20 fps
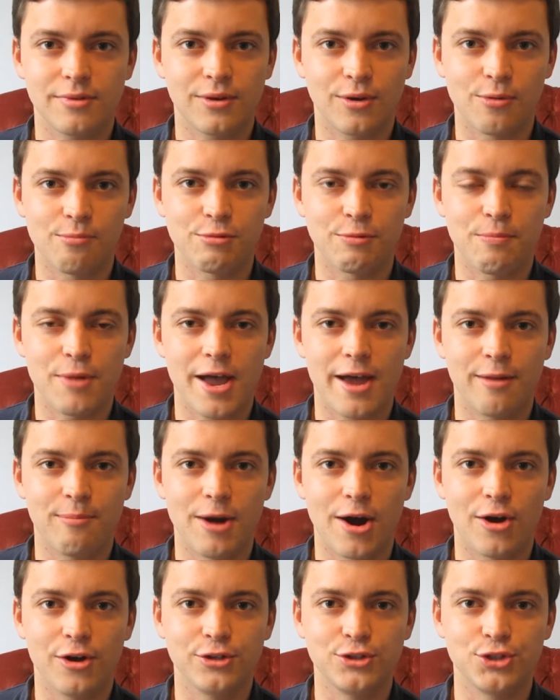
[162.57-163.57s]
you know, prepared
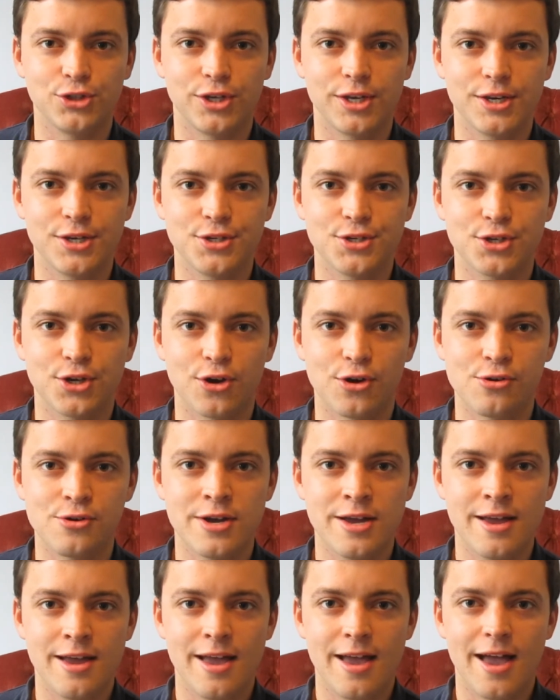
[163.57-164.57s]
about 100 years ago.
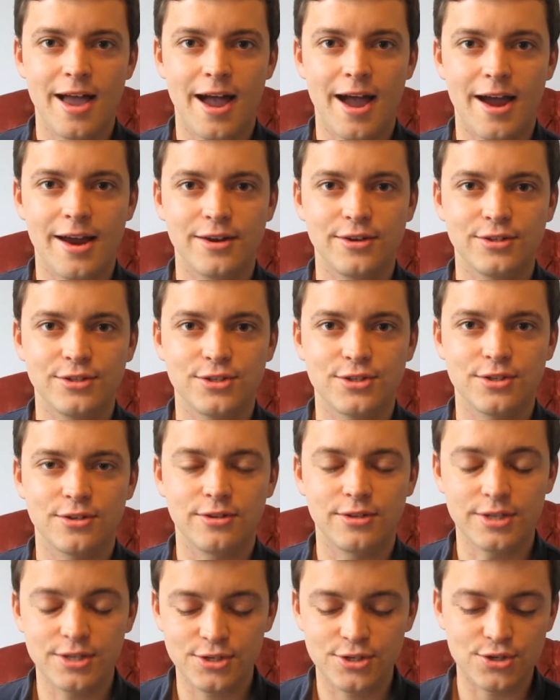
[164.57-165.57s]
And
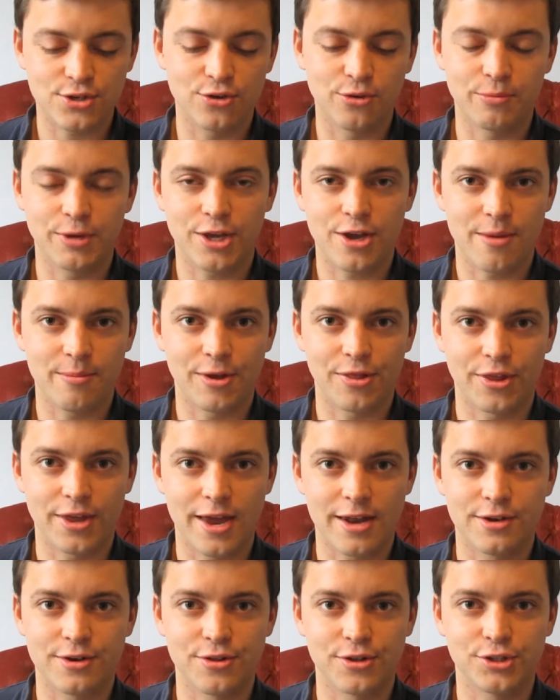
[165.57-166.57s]
these normally come at the
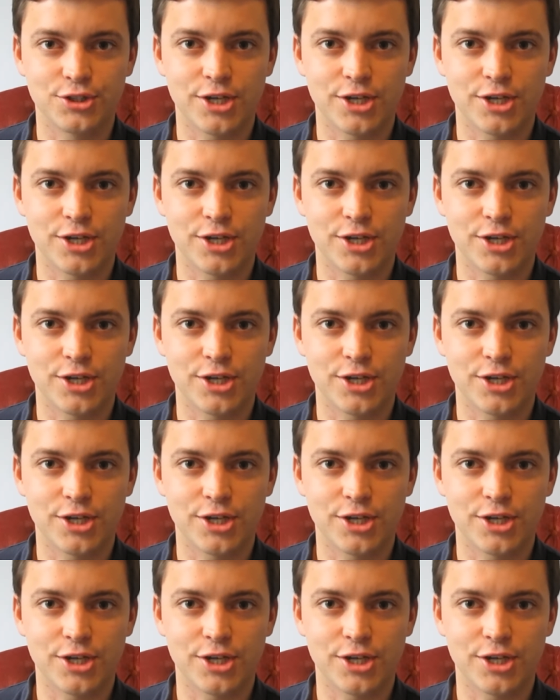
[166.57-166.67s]
end of the